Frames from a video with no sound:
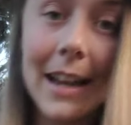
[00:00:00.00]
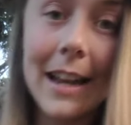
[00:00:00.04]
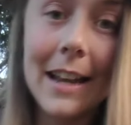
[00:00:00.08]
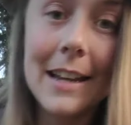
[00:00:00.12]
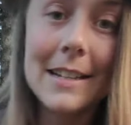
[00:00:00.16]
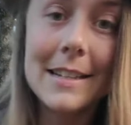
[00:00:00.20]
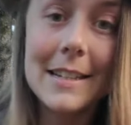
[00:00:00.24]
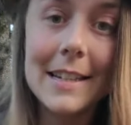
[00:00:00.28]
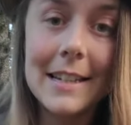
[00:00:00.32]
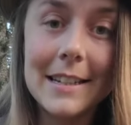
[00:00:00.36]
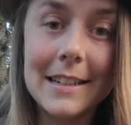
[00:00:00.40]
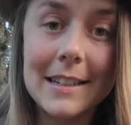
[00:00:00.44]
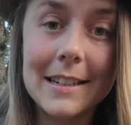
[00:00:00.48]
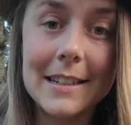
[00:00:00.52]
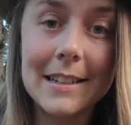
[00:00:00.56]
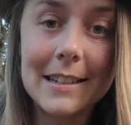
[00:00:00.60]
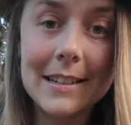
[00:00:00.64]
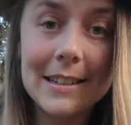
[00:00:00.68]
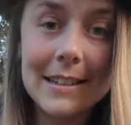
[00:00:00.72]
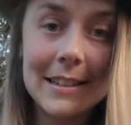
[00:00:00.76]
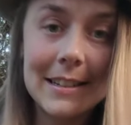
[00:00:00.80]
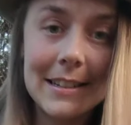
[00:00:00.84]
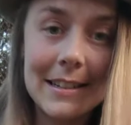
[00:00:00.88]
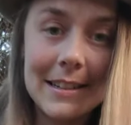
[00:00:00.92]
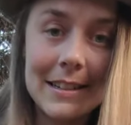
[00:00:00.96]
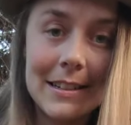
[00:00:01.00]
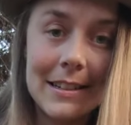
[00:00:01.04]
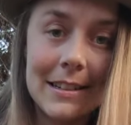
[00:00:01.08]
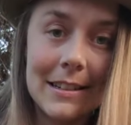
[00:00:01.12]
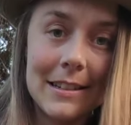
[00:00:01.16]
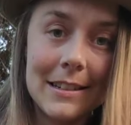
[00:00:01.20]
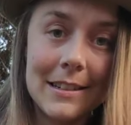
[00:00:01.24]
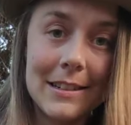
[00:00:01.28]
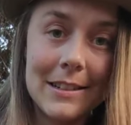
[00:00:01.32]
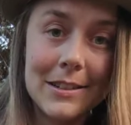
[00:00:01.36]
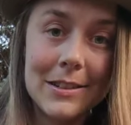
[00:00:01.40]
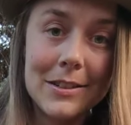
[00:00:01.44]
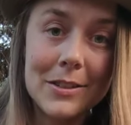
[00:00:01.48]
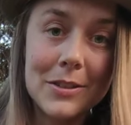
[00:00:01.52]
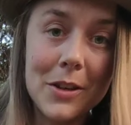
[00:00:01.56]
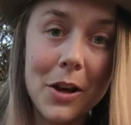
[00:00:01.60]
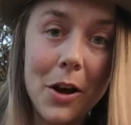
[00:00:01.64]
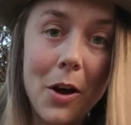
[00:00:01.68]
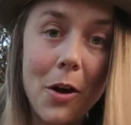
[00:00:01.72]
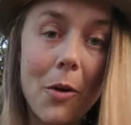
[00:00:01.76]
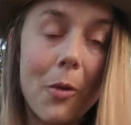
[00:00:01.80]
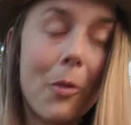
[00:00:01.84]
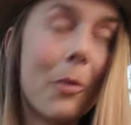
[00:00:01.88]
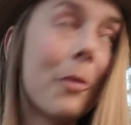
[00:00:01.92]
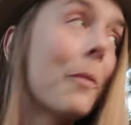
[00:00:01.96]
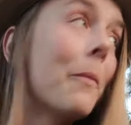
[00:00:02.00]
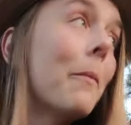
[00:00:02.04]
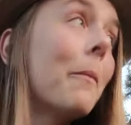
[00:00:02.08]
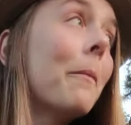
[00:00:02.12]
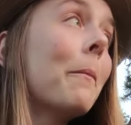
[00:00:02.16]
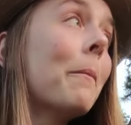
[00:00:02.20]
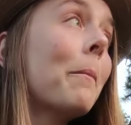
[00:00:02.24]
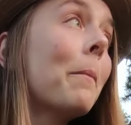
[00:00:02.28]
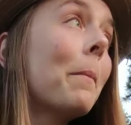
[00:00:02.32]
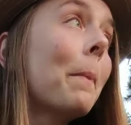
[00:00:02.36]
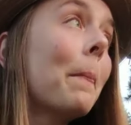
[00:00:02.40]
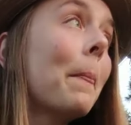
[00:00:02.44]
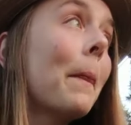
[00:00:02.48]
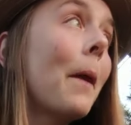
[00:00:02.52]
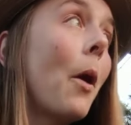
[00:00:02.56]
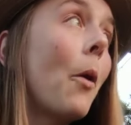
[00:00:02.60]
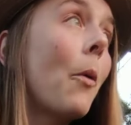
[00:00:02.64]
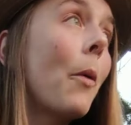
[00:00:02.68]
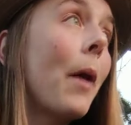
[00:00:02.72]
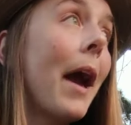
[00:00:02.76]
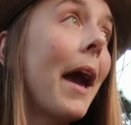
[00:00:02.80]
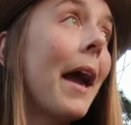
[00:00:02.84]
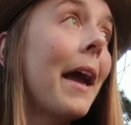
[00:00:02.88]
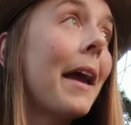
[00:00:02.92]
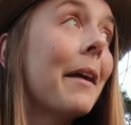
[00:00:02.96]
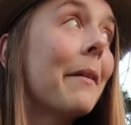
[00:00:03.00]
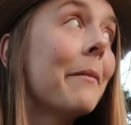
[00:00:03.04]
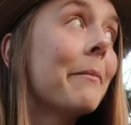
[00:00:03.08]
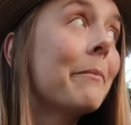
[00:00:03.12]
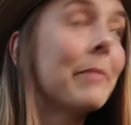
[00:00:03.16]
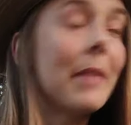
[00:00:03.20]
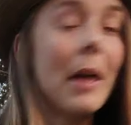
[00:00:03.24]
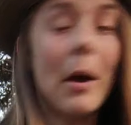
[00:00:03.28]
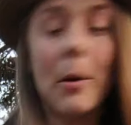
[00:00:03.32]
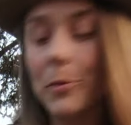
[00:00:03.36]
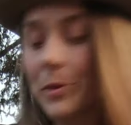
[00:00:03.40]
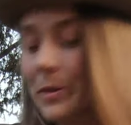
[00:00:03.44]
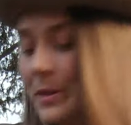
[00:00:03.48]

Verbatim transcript: and didn't. So, okay, that